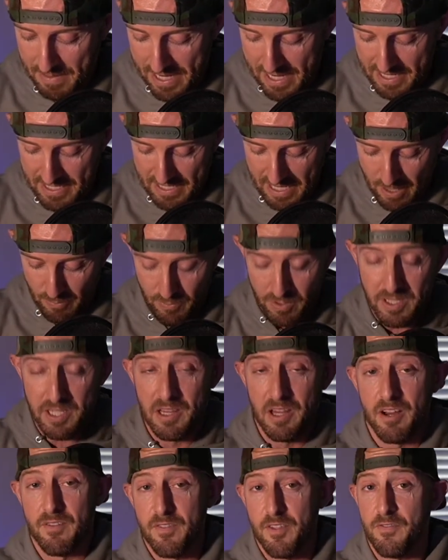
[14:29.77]
And I really
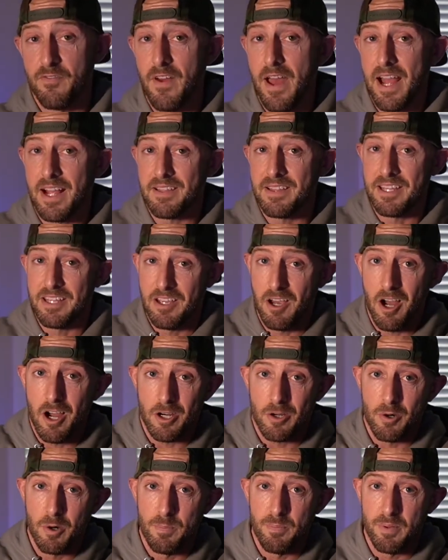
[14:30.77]
love the fact that
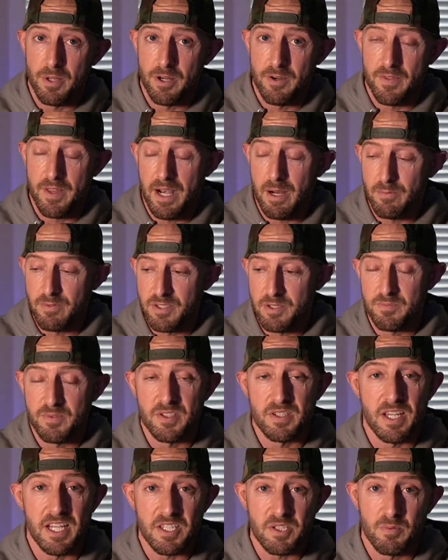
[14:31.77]
Jágr, a player that I was
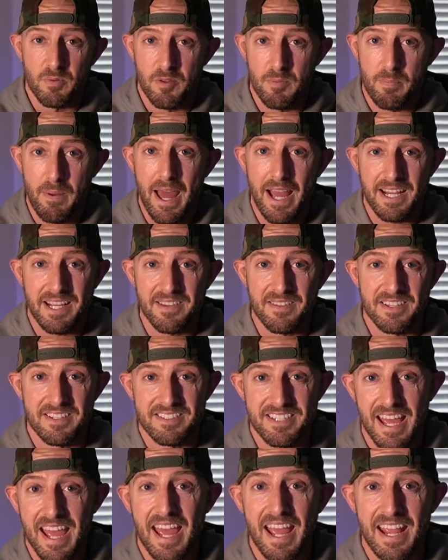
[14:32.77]
obsessed with back in the
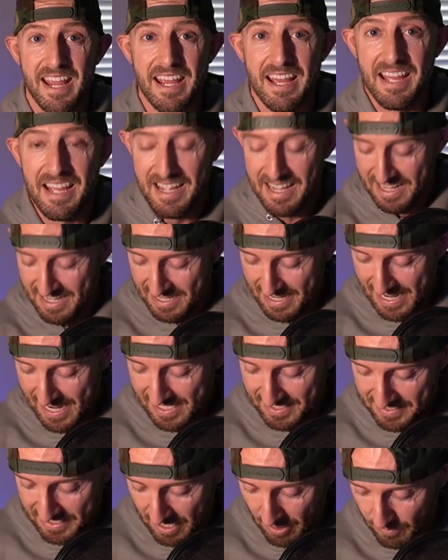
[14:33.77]
day,
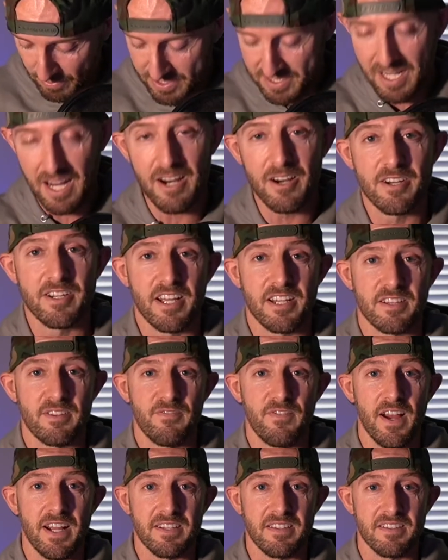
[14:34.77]
has not retired yet. The
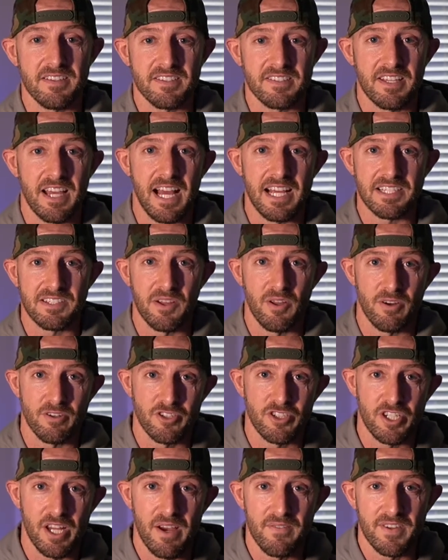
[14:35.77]
fact that this guy's
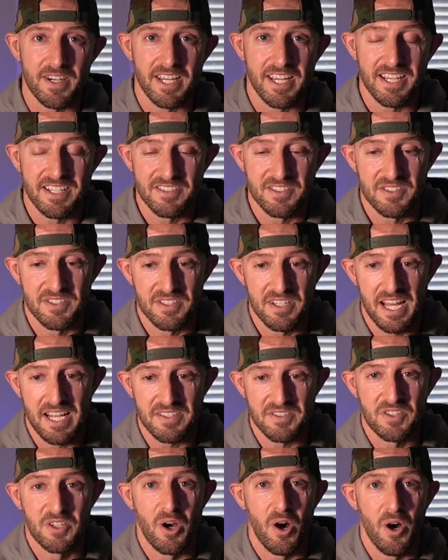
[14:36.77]
longevity
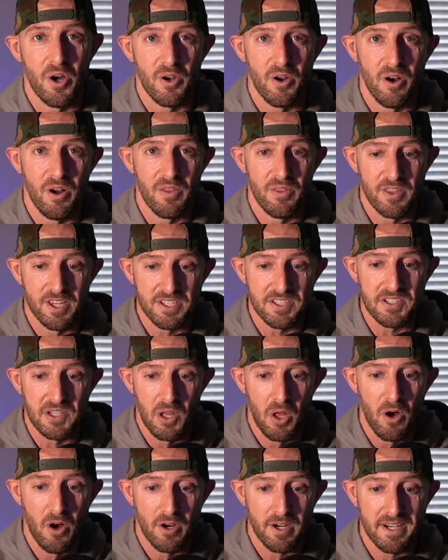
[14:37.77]
has gone on this
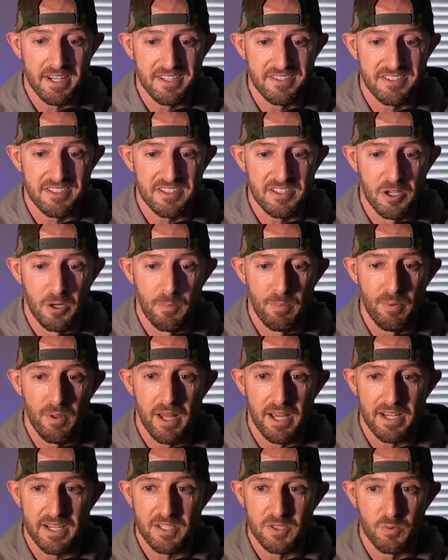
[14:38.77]
long and he's still
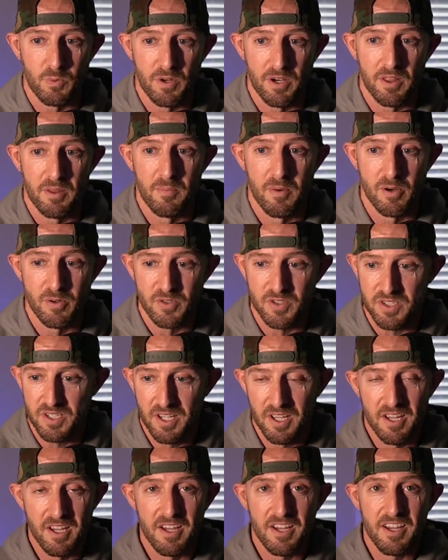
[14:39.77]
playing is one of the most
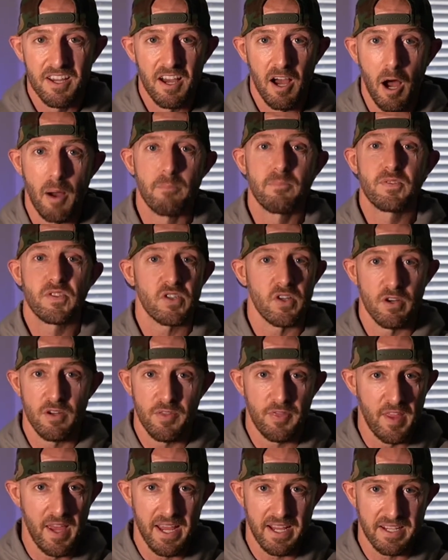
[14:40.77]
absurd
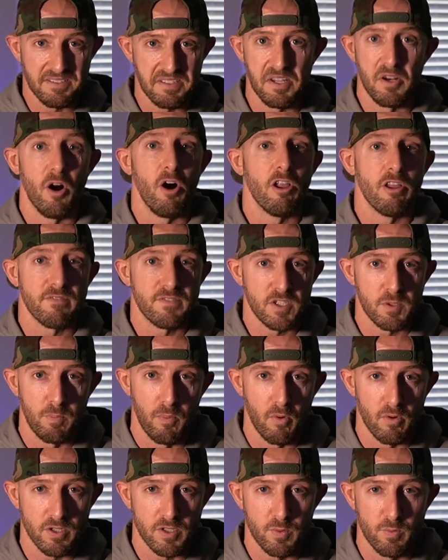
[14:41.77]
things in all of sports.